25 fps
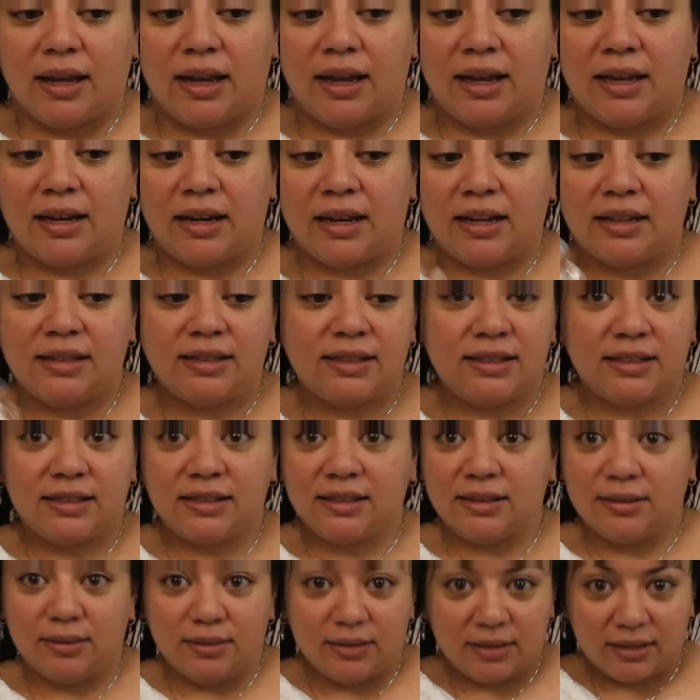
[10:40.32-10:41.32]
And I
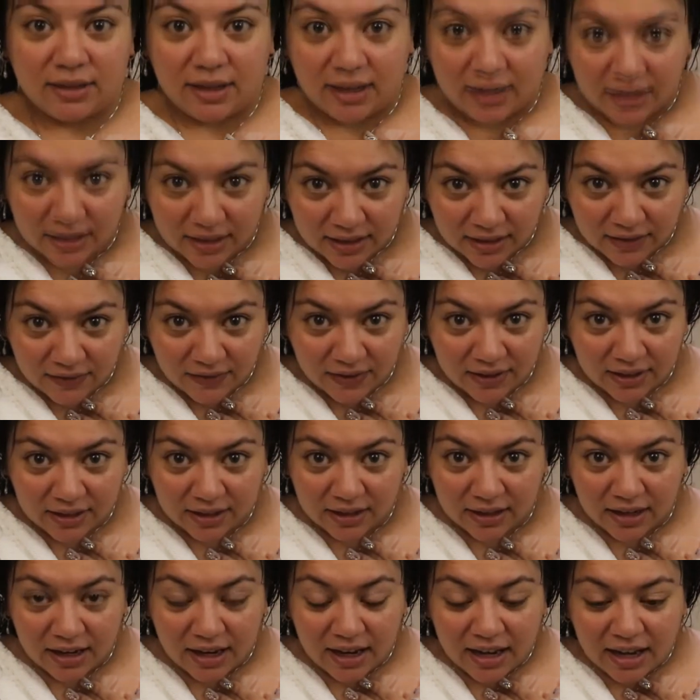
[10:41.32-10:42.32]
didn't like
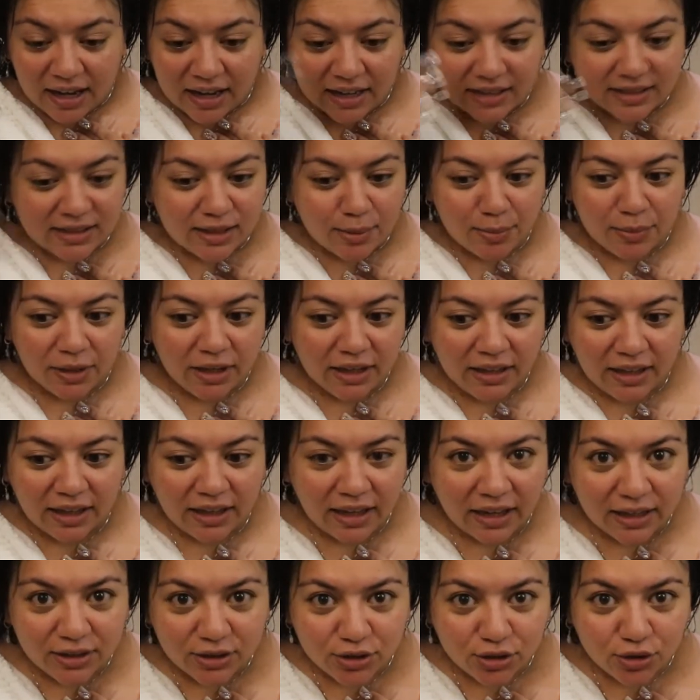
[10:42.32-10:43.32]
even, it's something
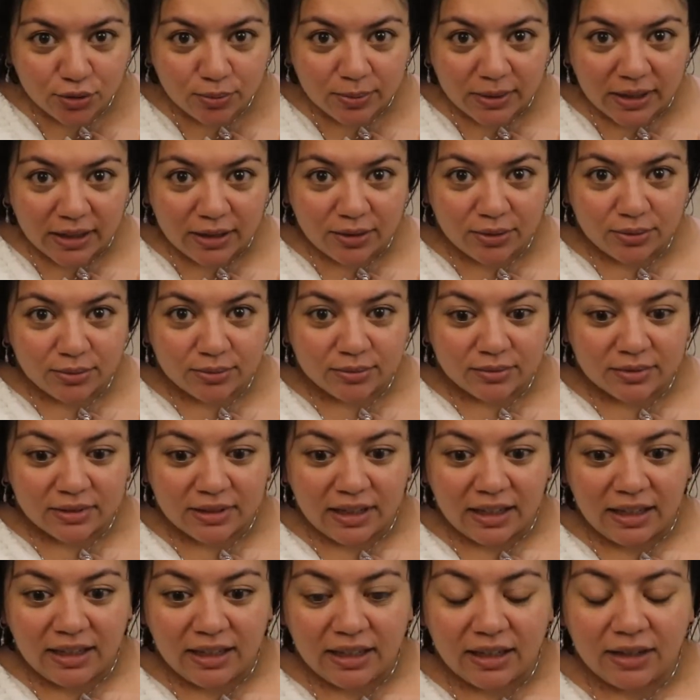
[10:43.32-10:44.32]
like I do but I don't
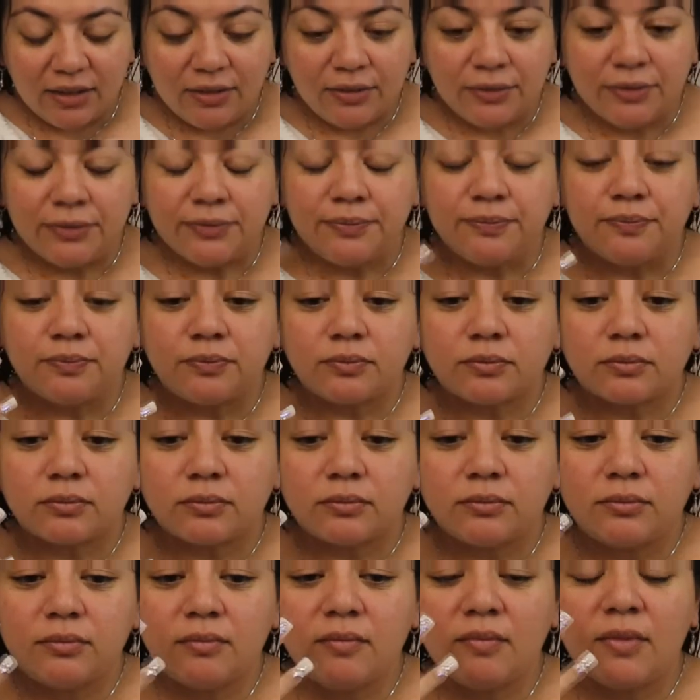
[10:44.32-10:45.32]
think of.
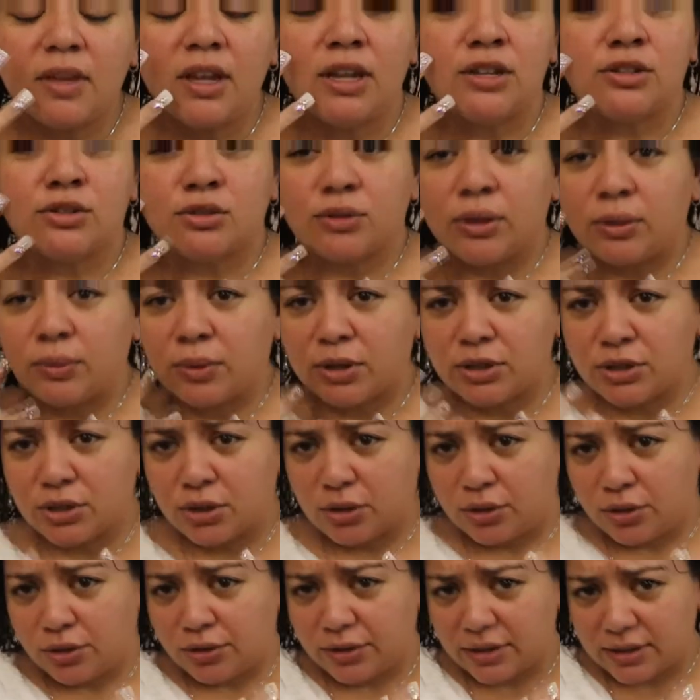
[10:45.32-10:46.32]
So I wash
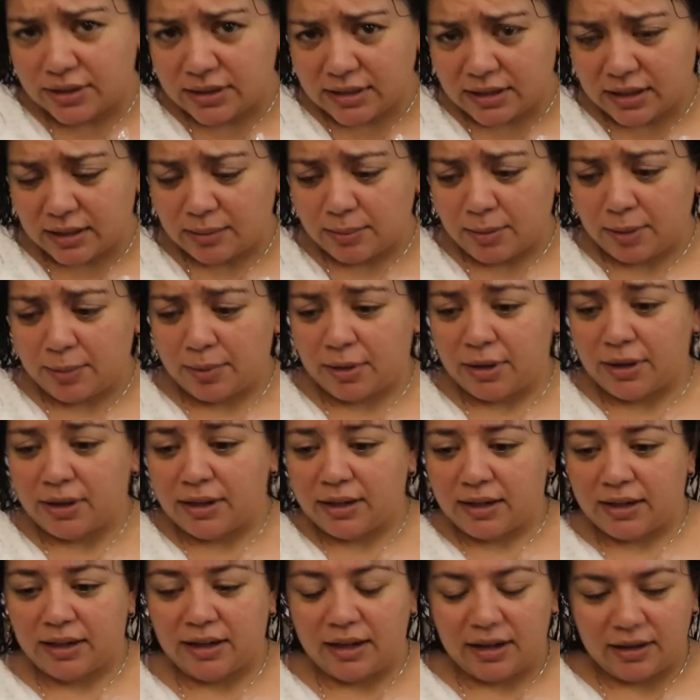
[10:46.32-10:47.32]
all this side of my
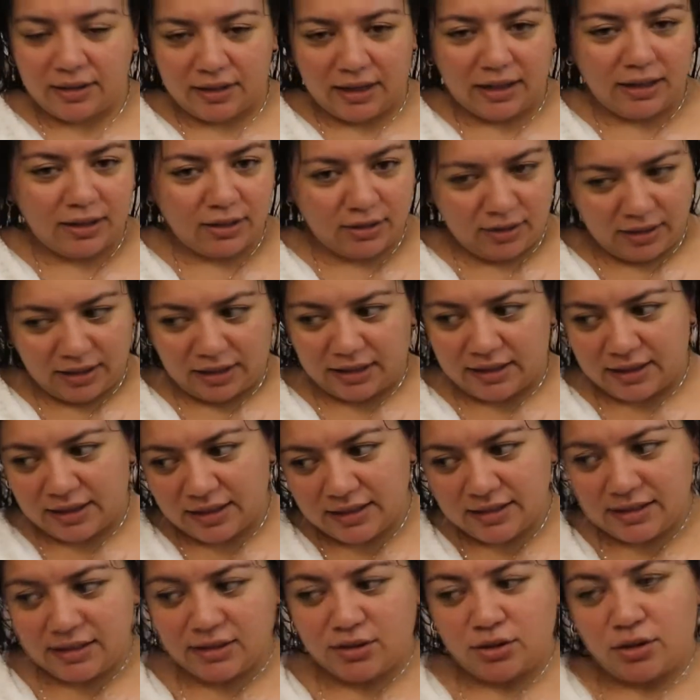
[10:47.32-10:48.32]
body, like
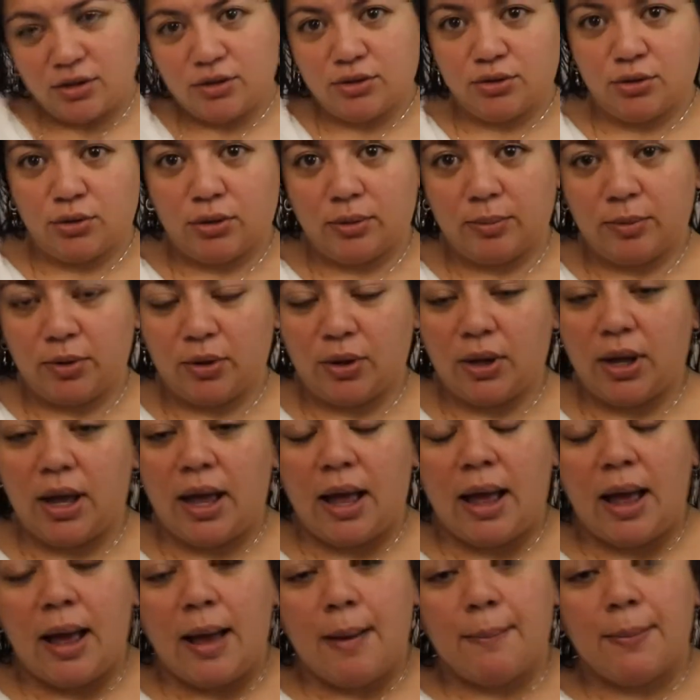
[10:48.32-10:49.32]
this is all normal.
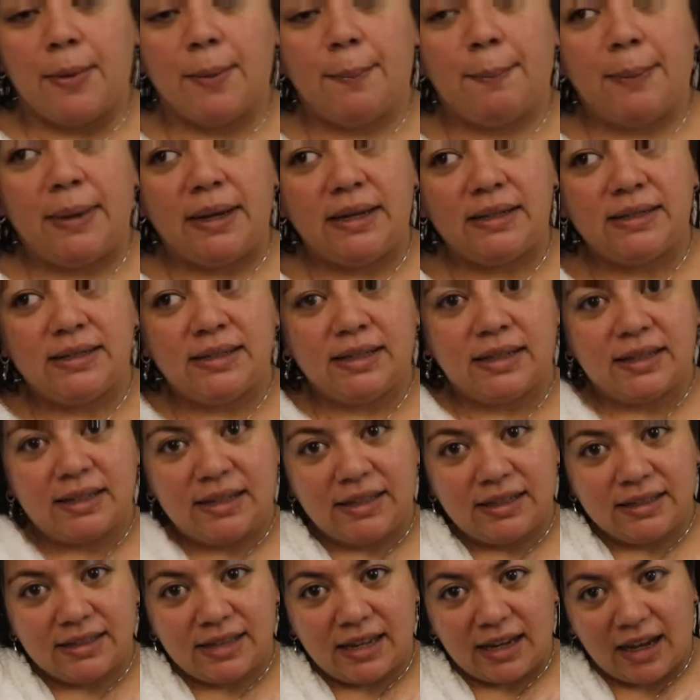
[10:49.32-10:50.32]
But
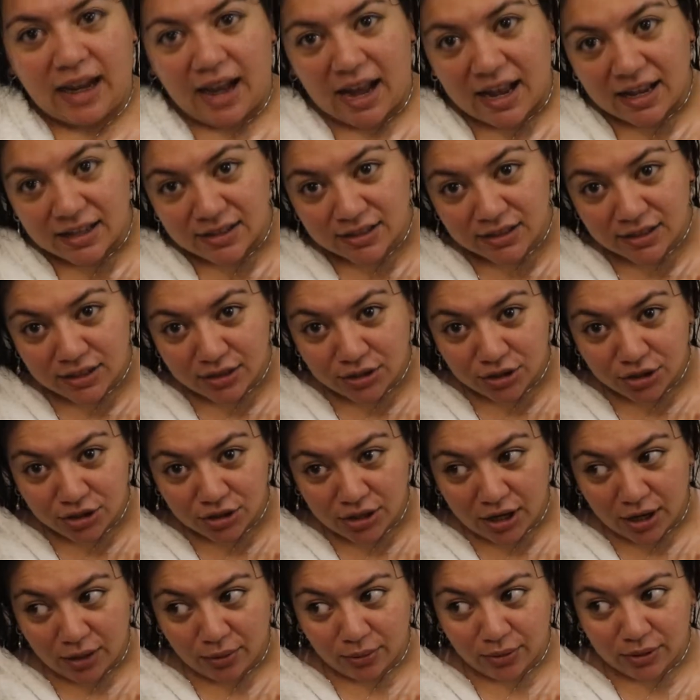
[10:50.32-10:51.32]
basically it's like as the
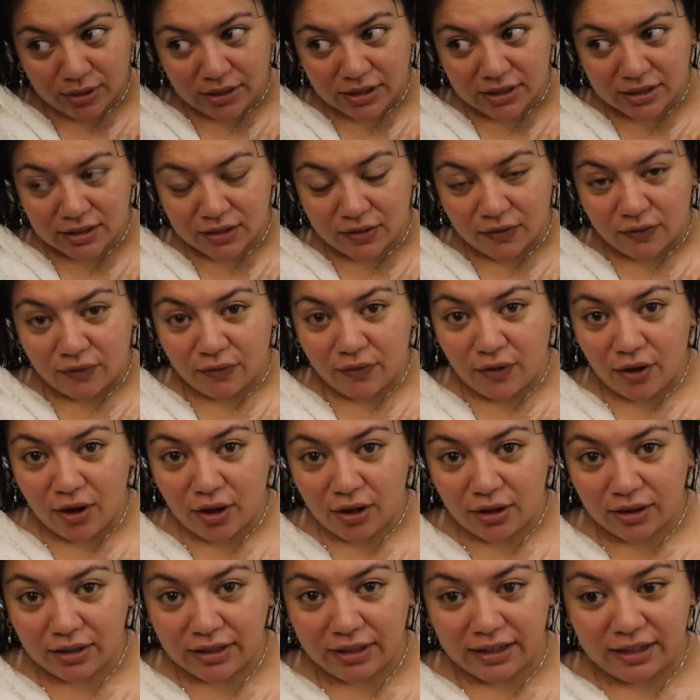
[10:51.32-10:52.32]
shower is
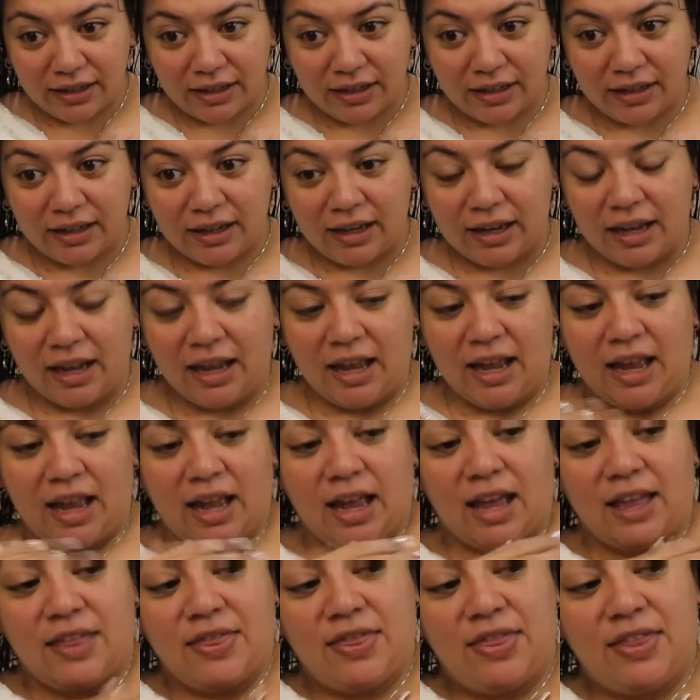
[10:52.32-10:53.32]
falling,
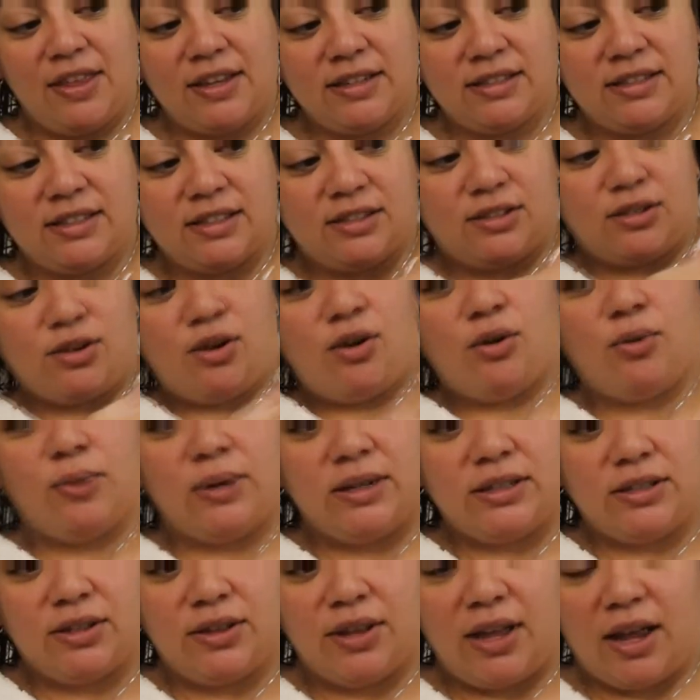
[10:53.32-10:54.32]
this is
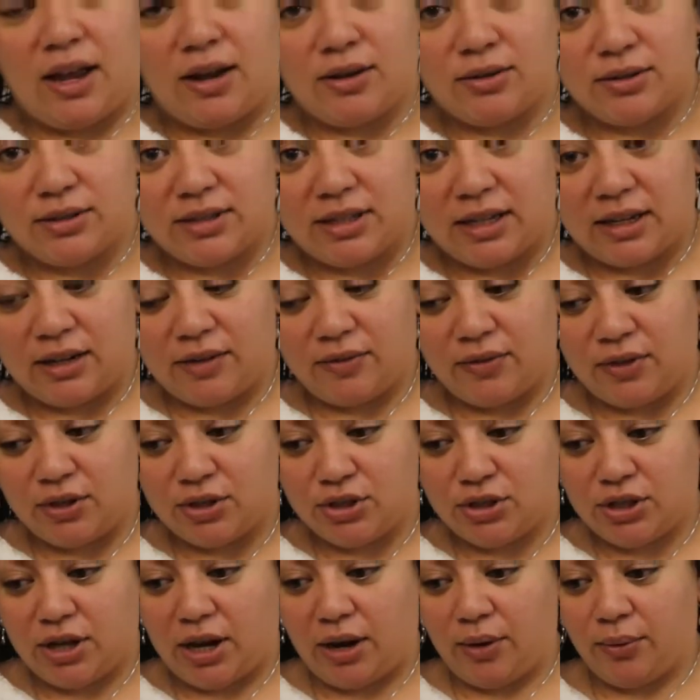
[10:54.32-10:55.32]
always on the outside of the
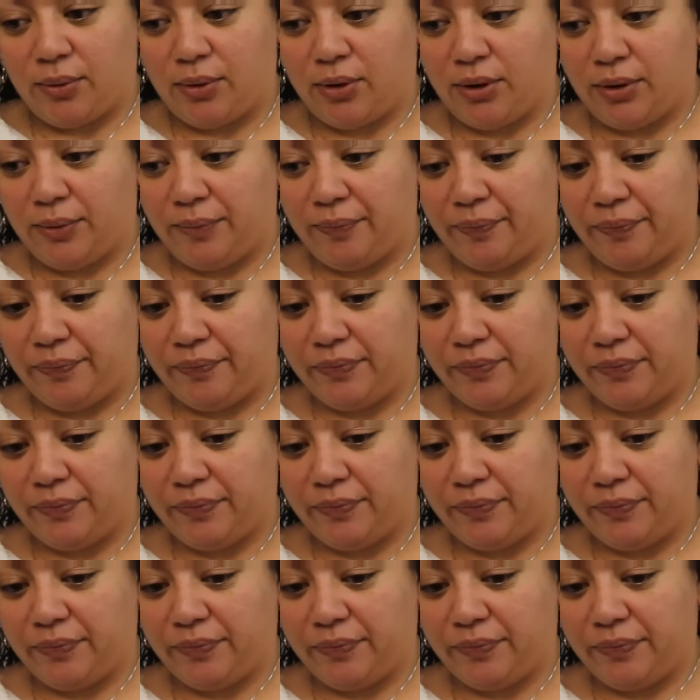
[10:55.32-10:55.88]
shower.